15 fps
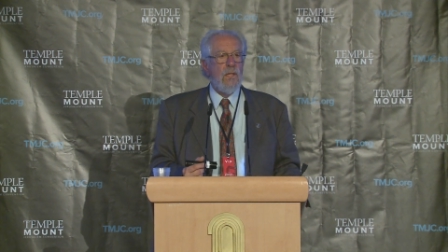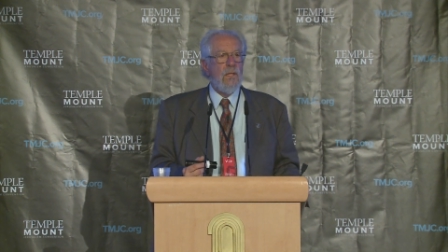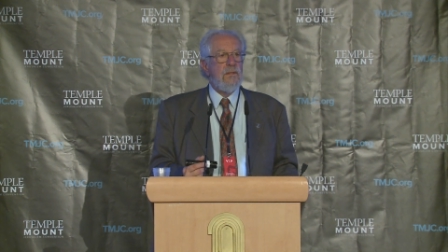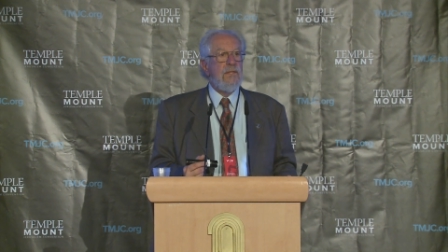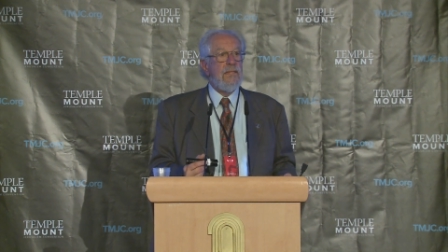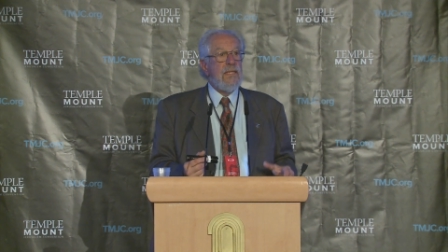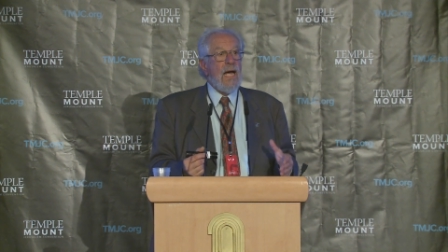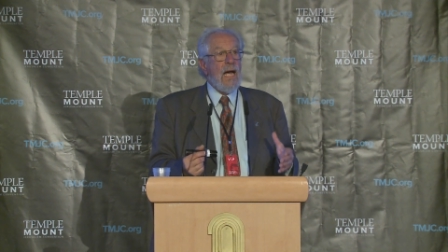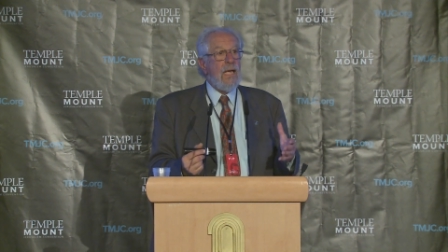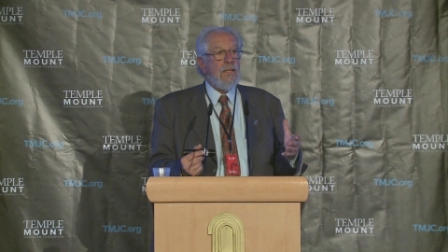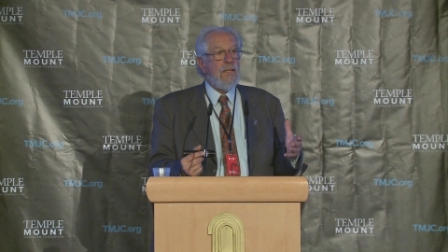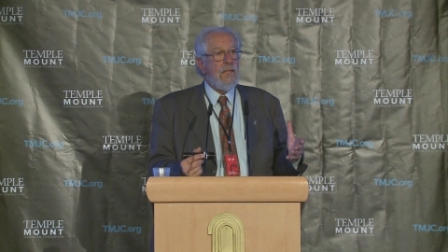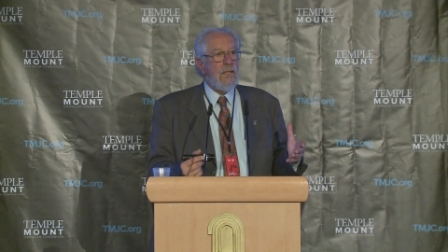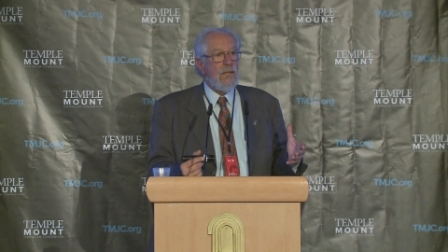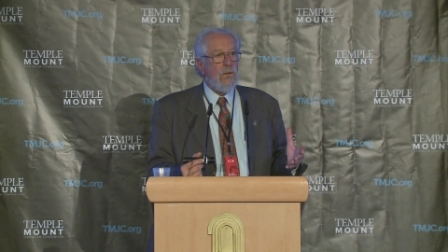
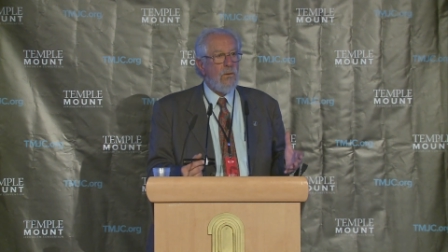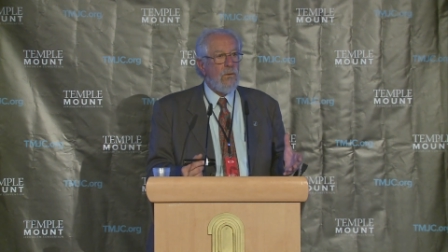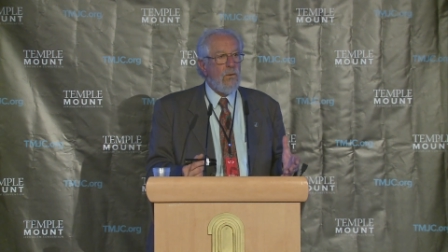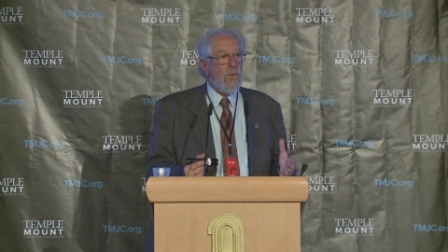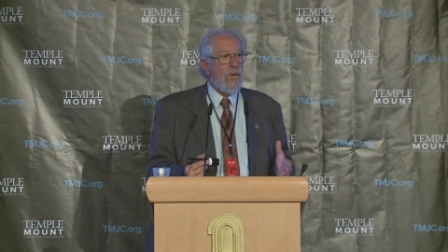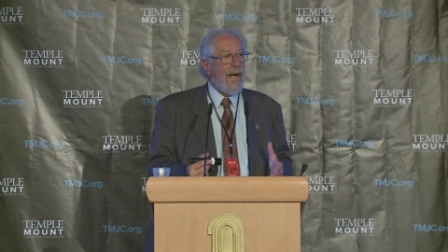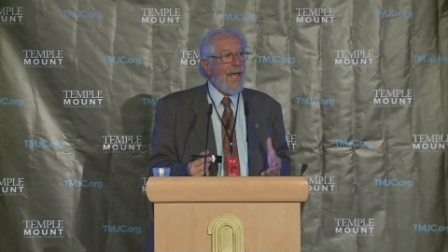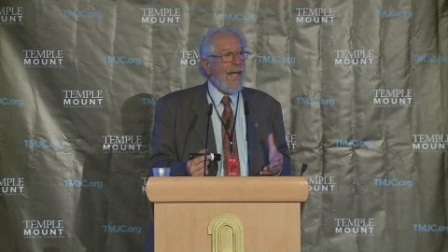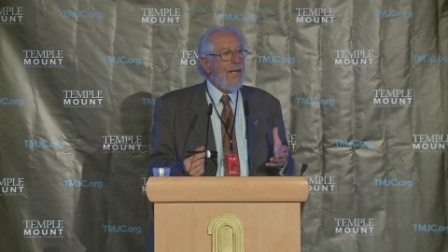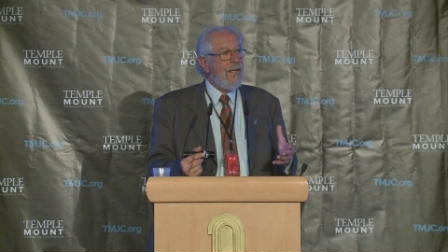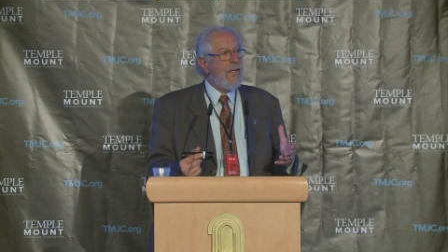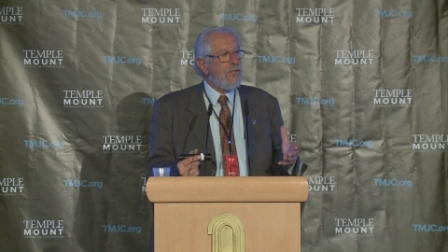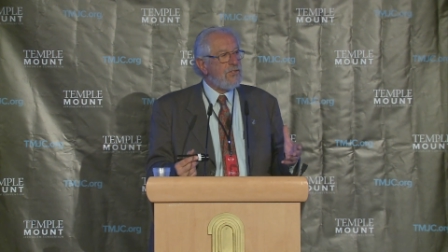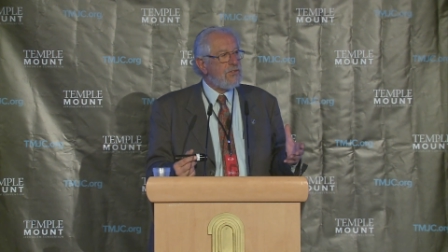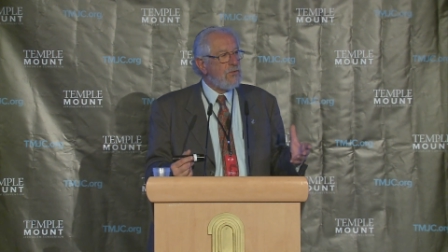non or
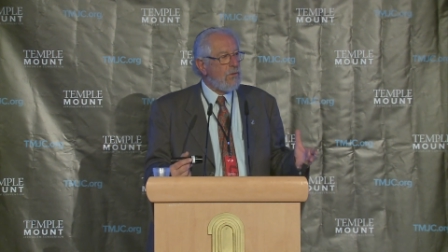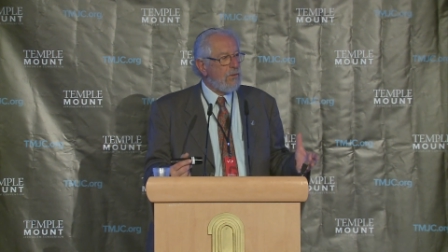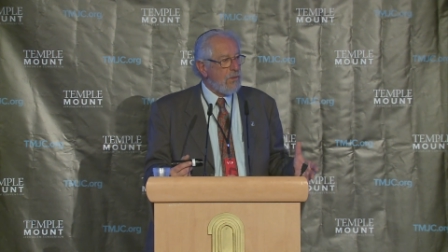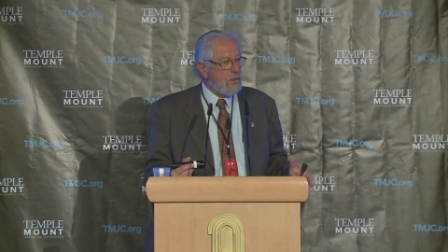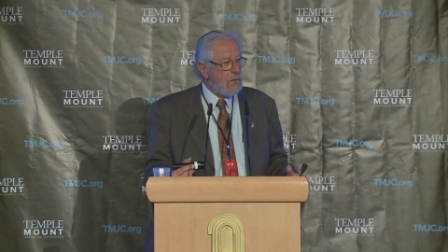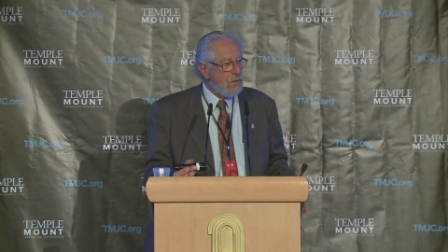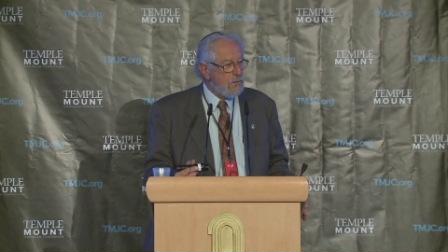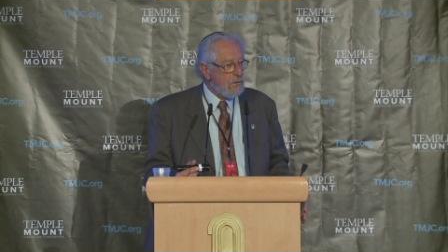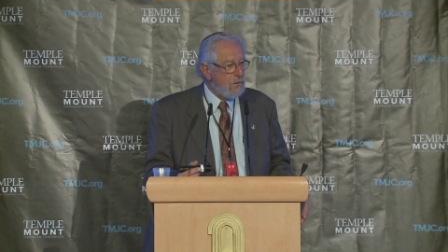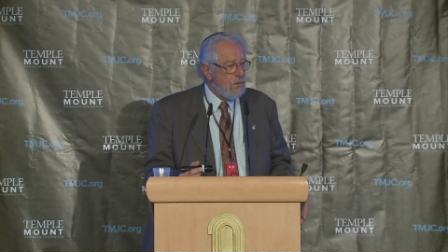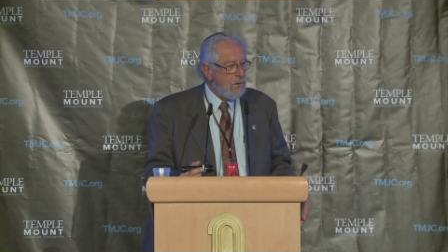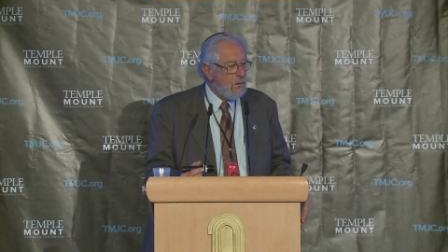ahistorical